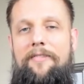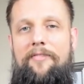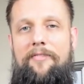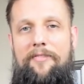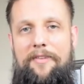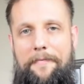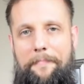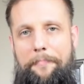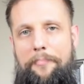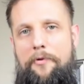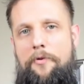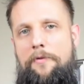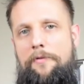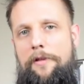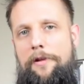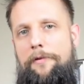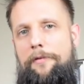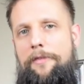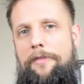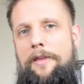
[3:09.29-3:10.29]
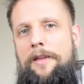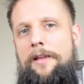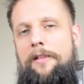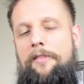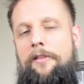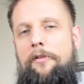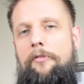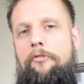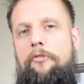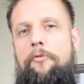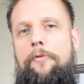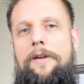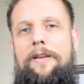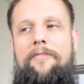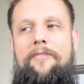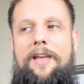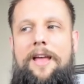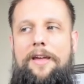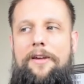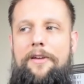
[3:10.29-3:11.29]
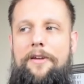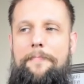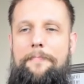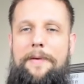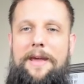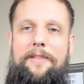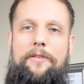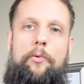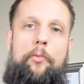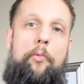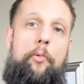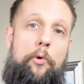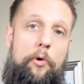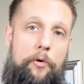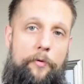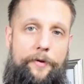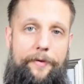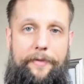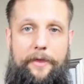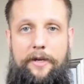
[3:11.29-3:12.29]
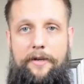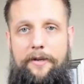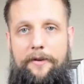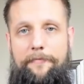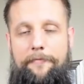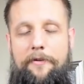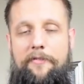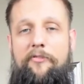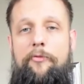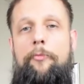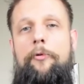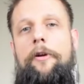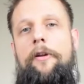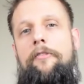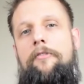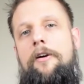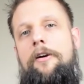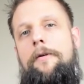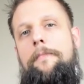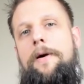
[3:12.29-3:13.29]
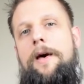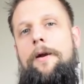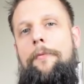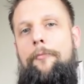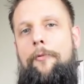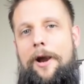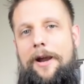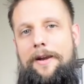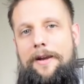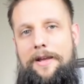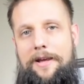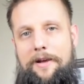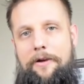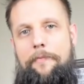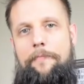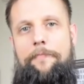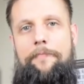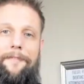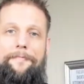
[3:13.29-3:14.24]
simple little thing, little tweaks that could have made a world of a difference. And we're gonna talk about them right now.